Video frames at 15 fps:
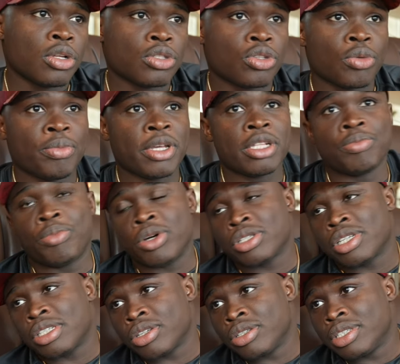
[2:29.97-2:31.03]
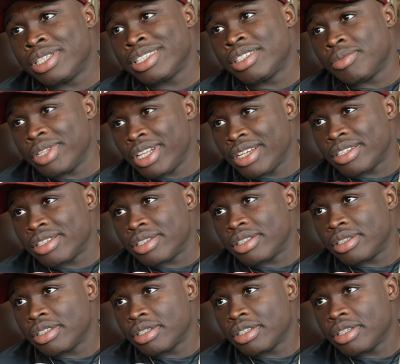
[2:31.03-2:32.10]
to be the boxer that's going to teach him a lesson,
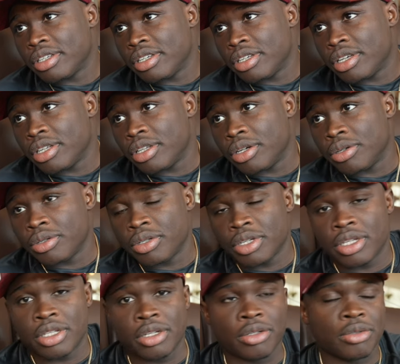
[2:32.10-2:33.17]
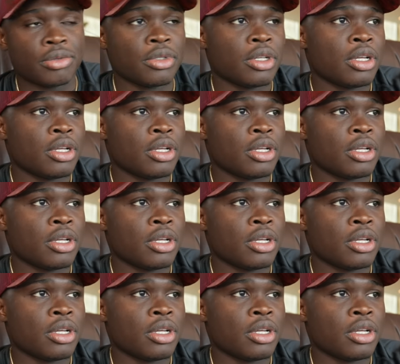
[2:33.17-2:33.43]
you know.